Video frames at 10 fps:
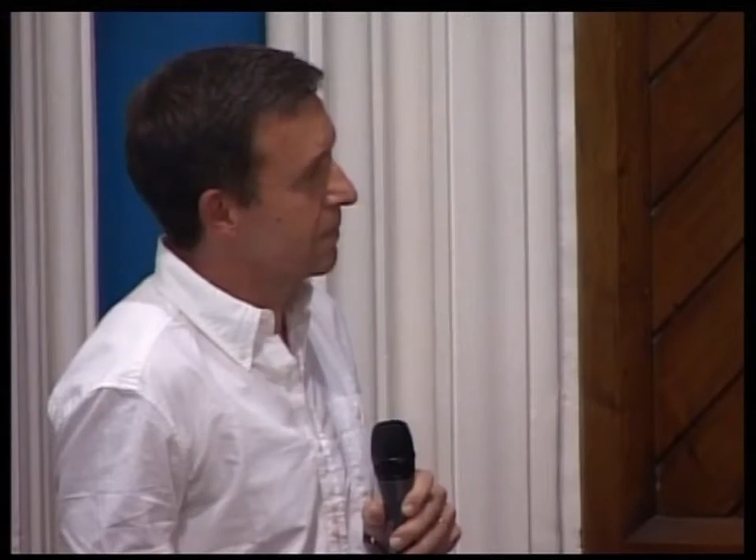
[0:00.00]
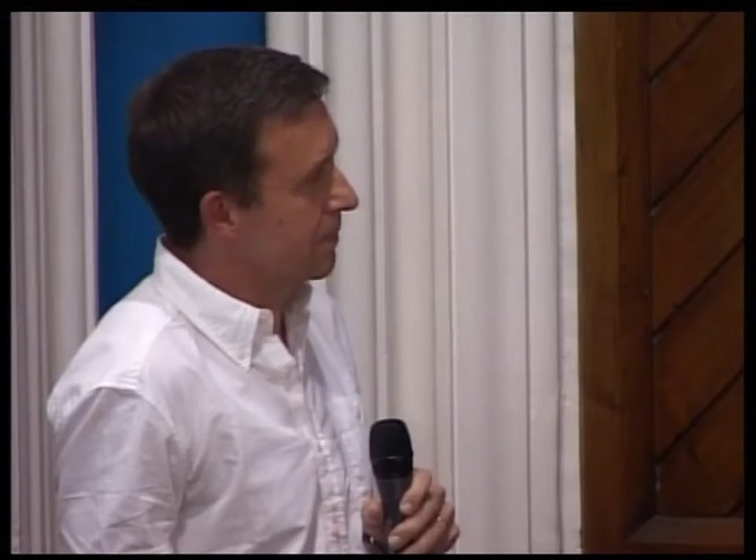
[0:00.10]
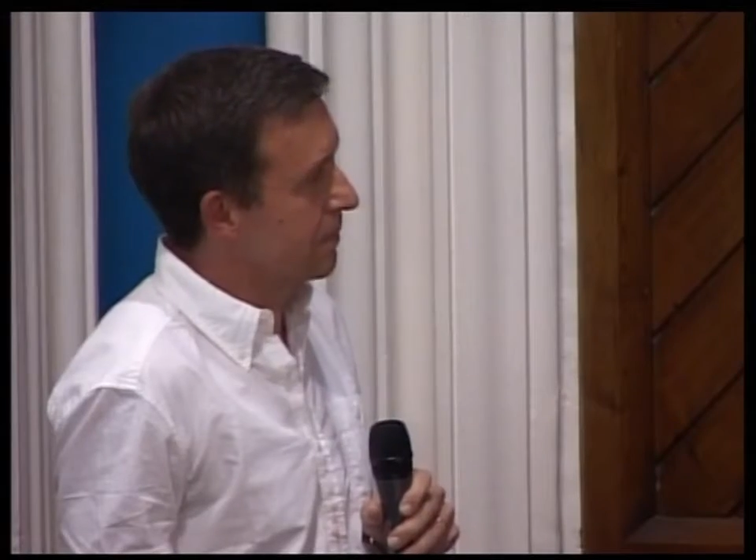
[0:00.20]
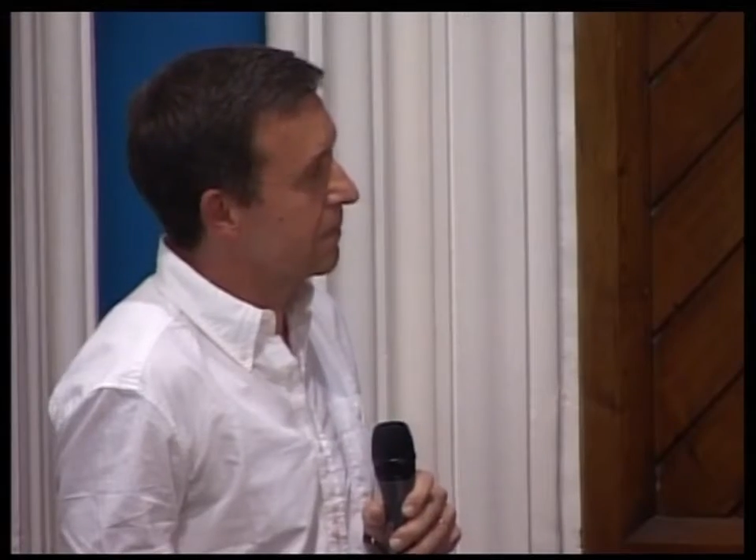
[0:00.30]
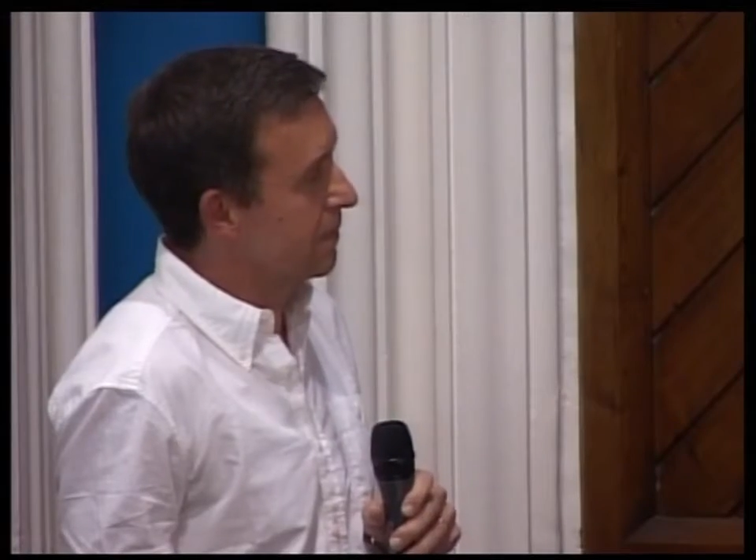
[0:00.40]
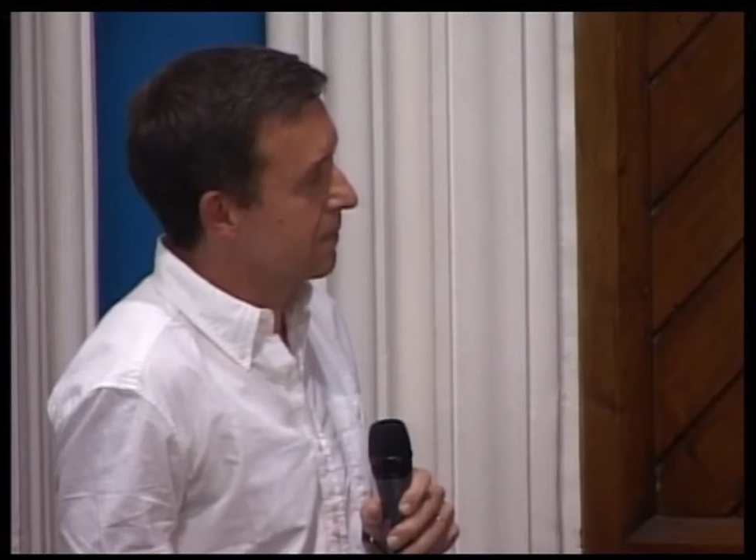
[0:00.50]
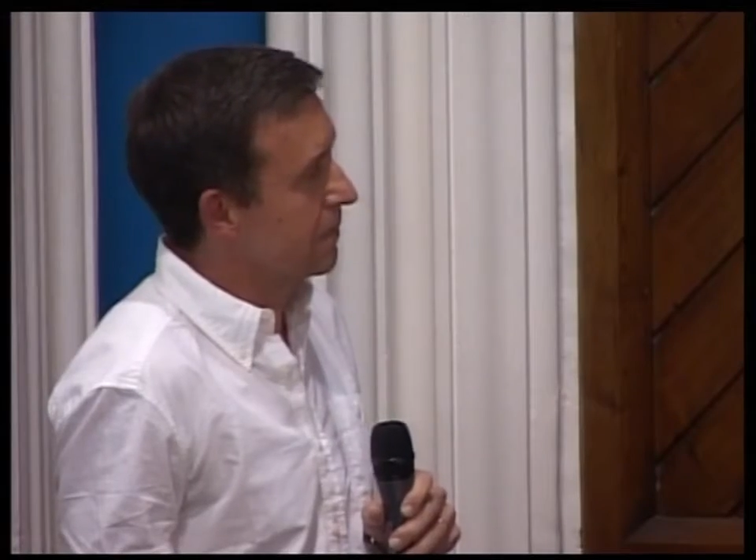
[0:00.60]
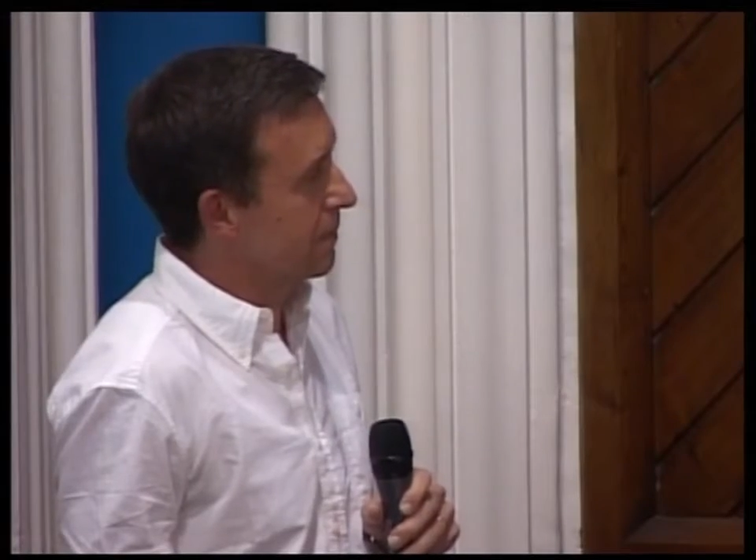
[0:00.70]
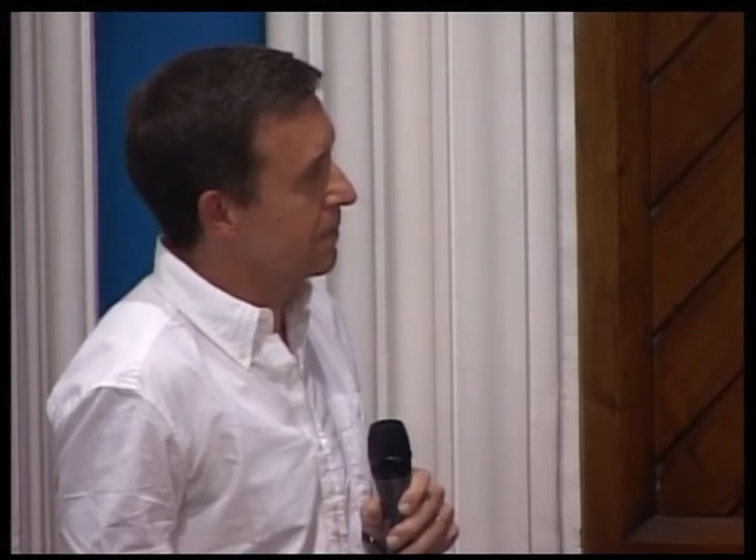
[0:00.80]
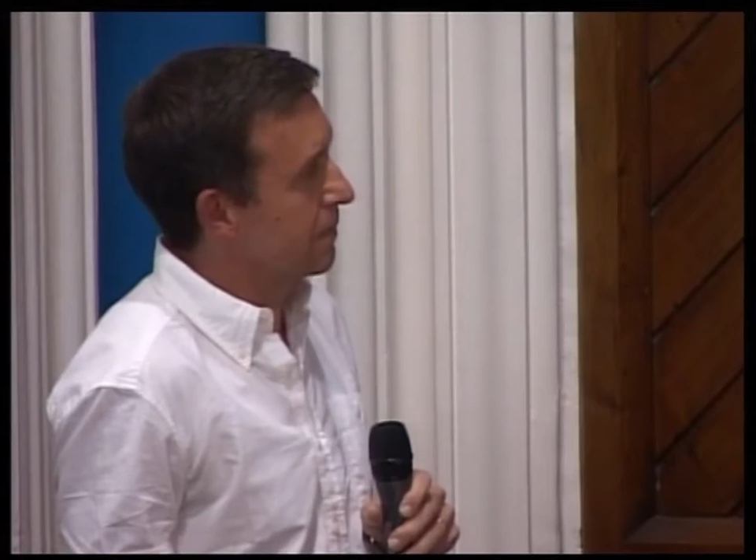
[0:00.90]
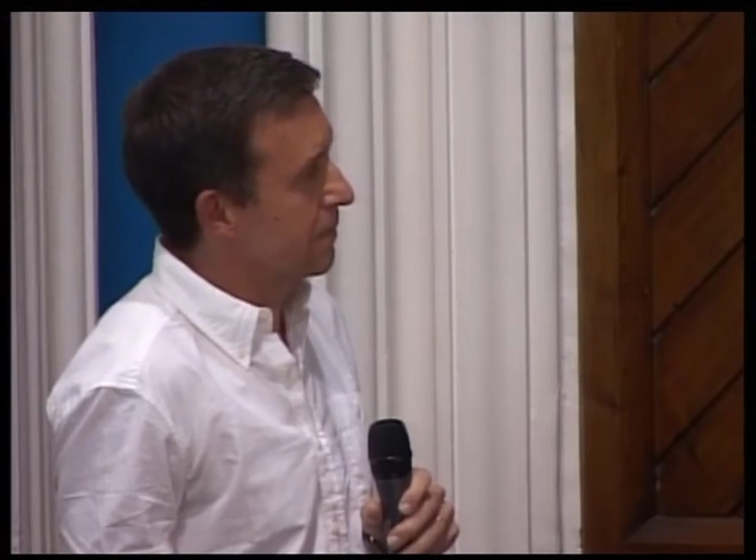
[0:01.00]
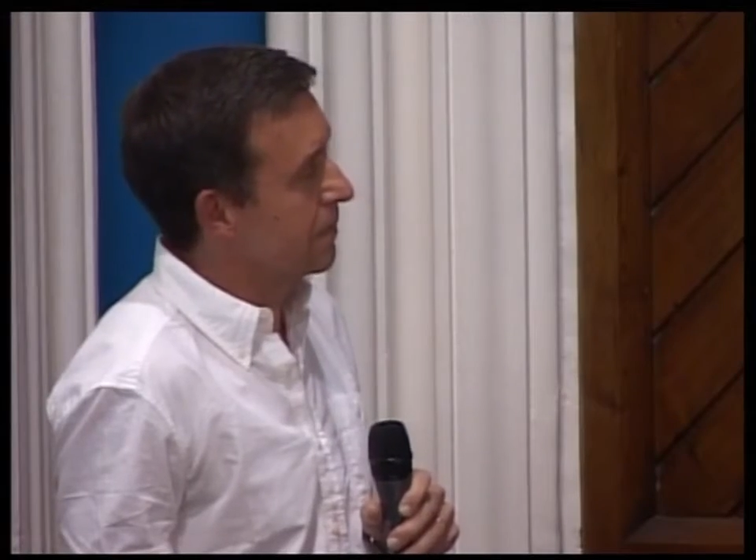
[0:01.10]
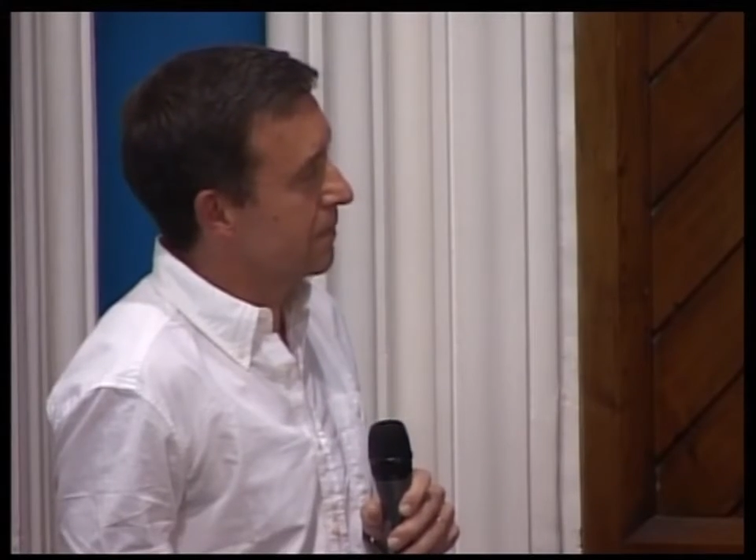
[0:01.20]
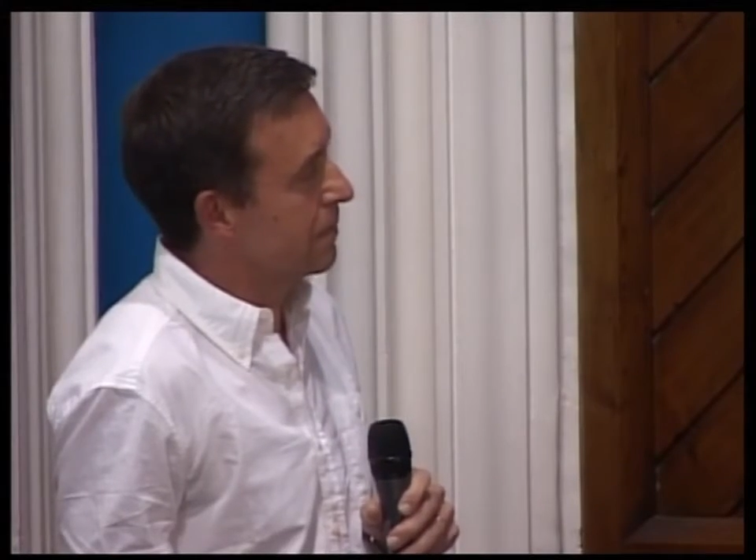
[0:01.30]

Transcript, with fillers: do we build on those for